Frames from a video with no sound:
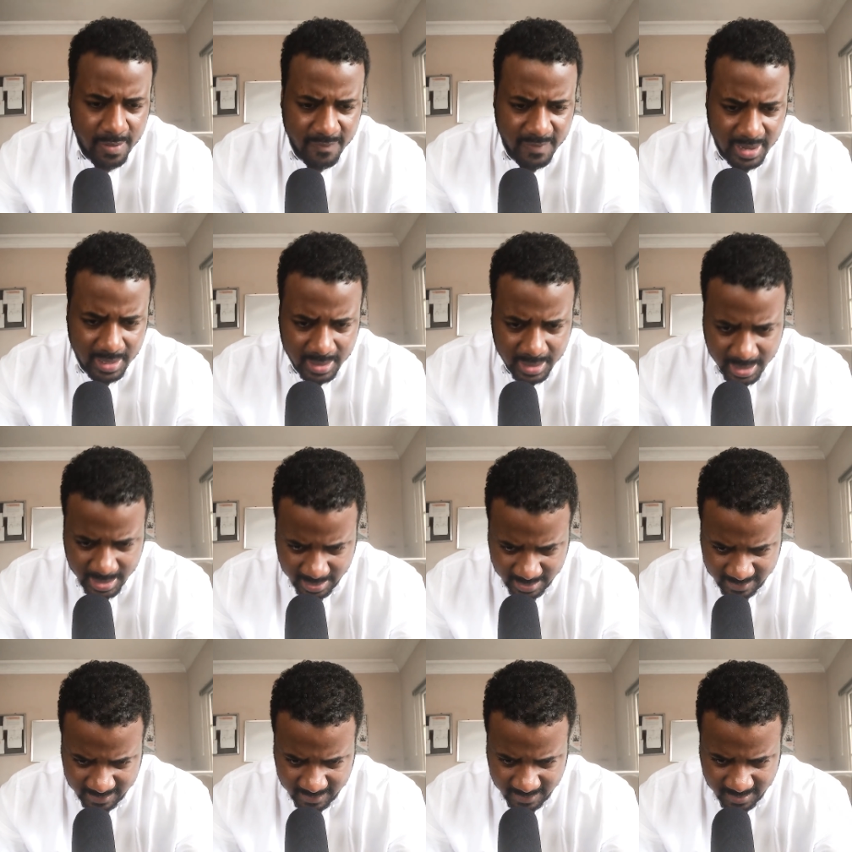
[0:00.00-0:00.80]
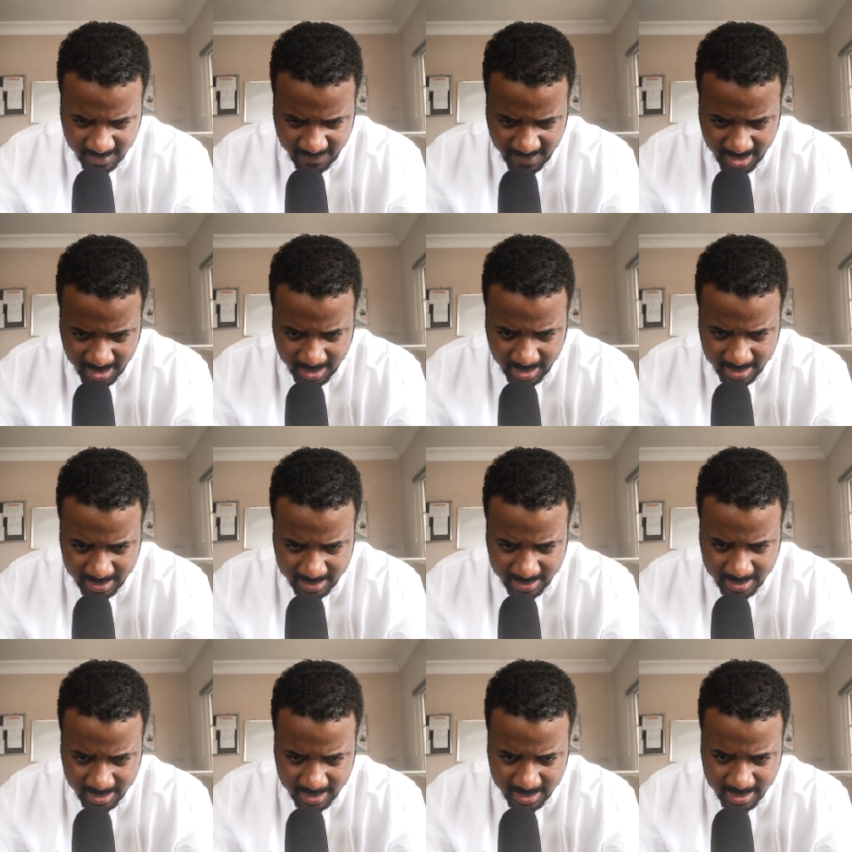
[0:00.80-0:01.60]
If I look at
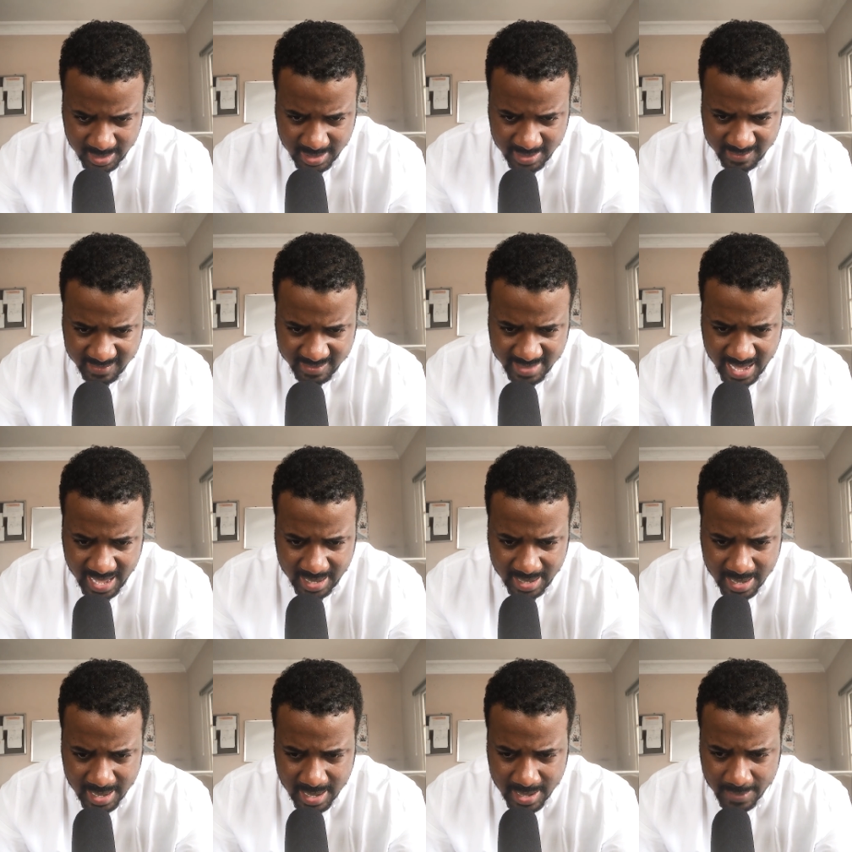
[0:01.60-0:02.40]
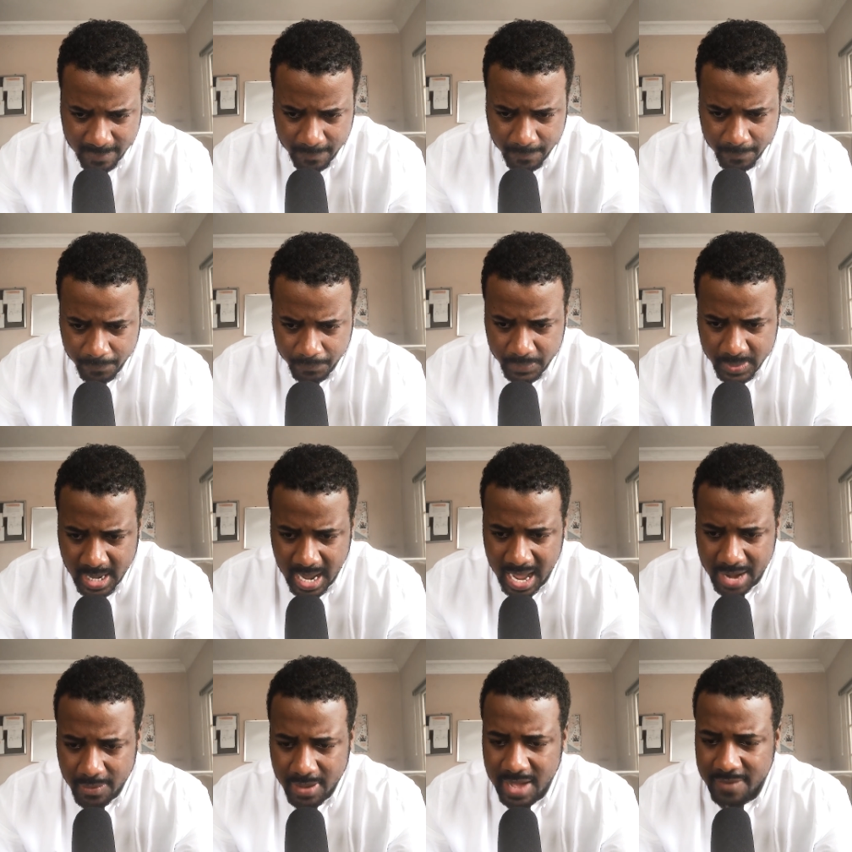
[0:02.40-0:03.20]
his stat line,
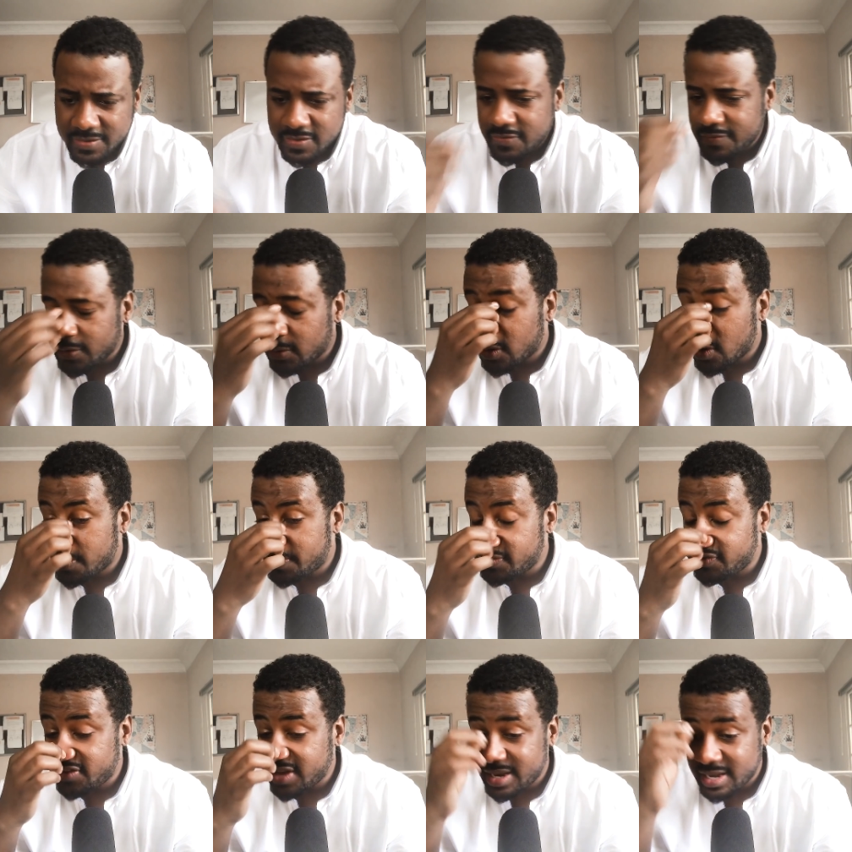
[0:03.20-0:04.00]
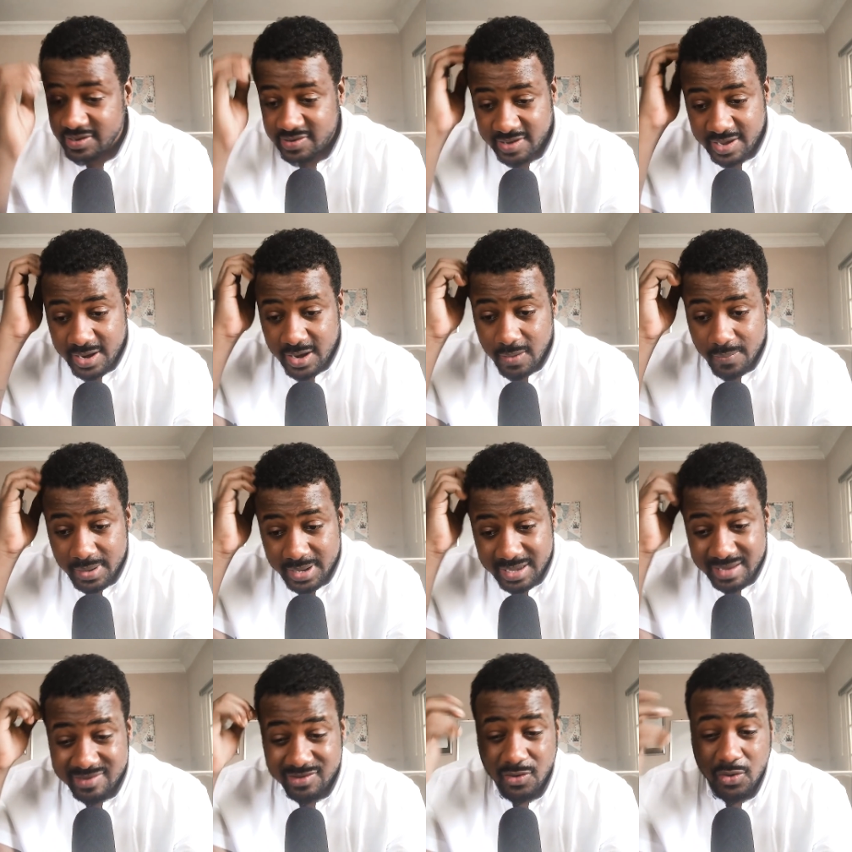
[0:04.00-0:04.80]
I don't have his field goal percentage here,
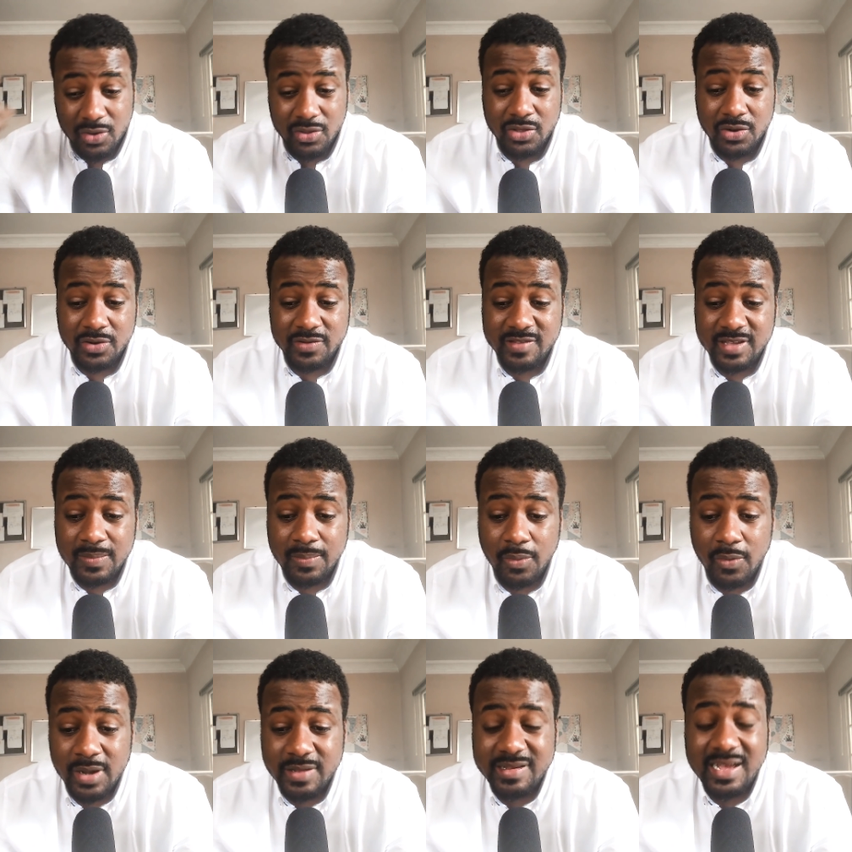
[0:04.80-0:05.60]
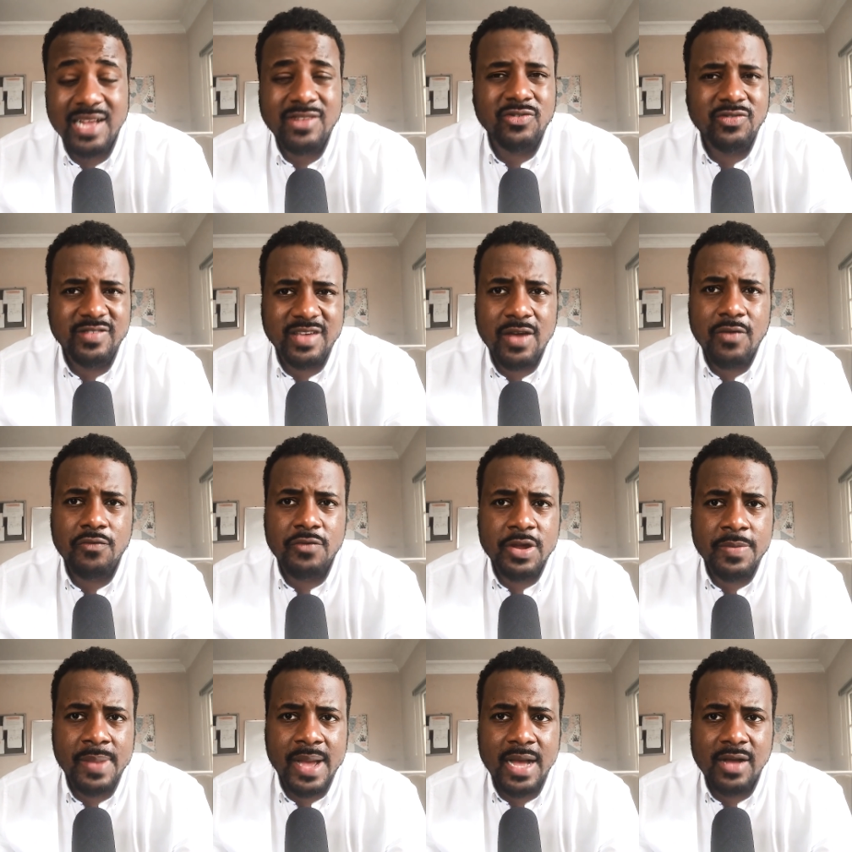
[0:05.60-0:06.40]
but he scored 13 points, got you 10
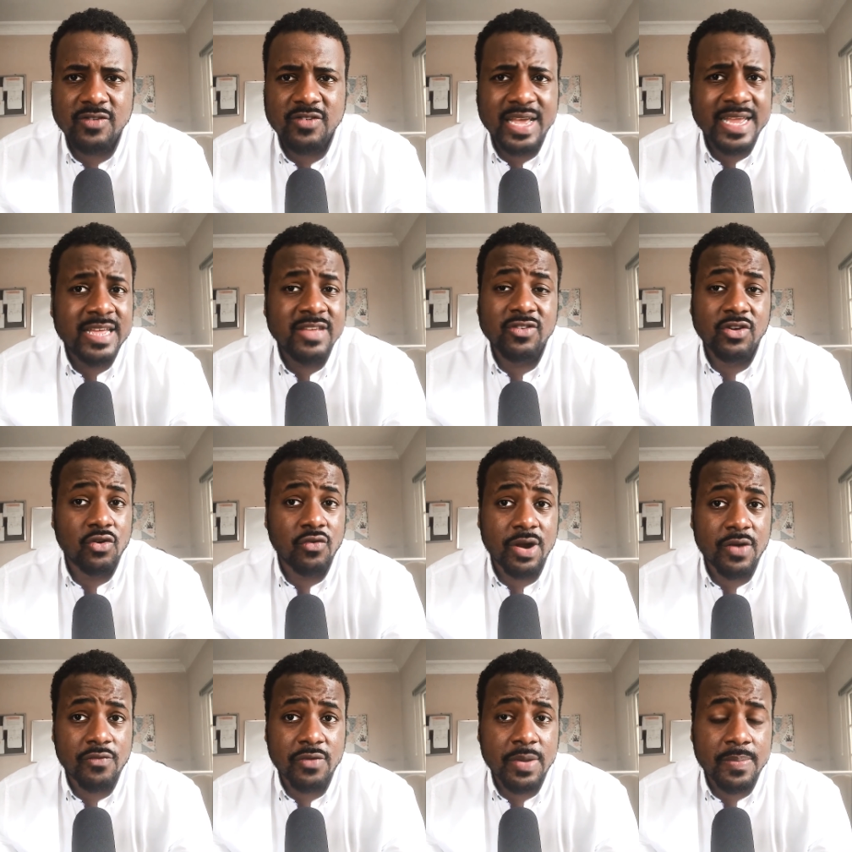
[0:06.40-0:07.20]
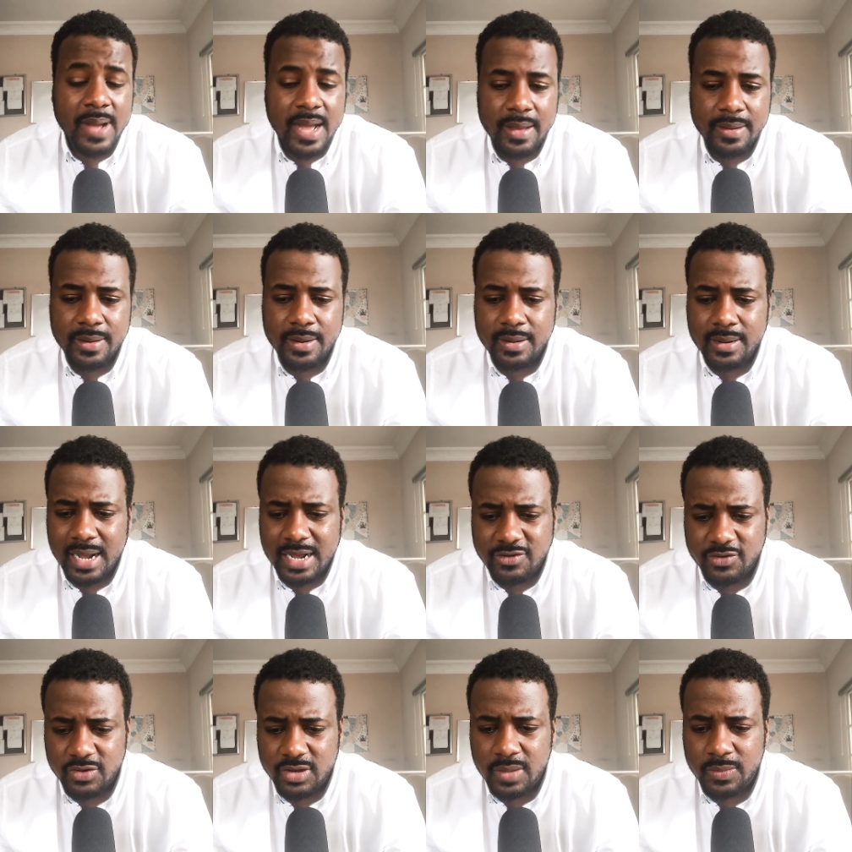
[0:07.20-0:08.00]
rebounds, and he's a great rebounder.
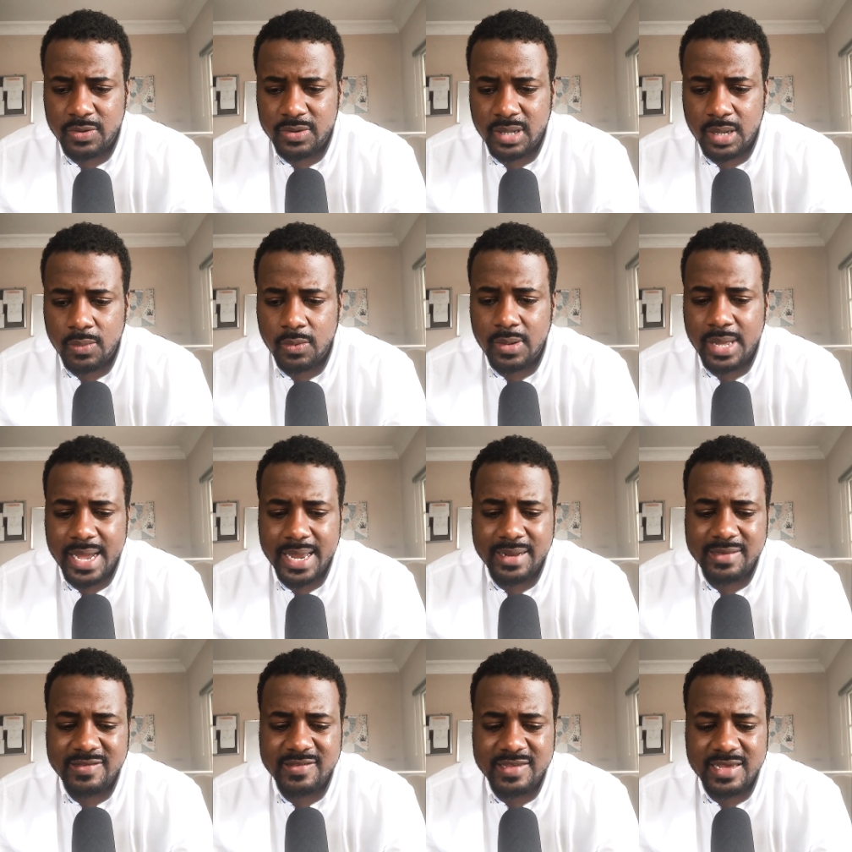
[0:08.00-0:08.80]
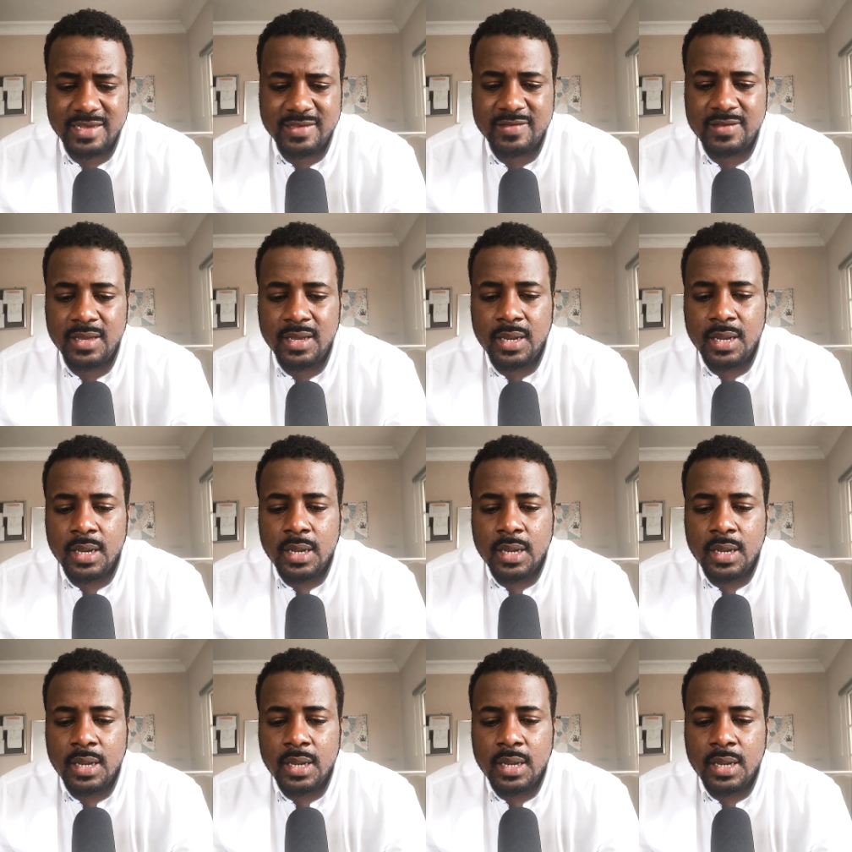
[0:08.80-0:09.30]
Got you a double-double, 8 assists,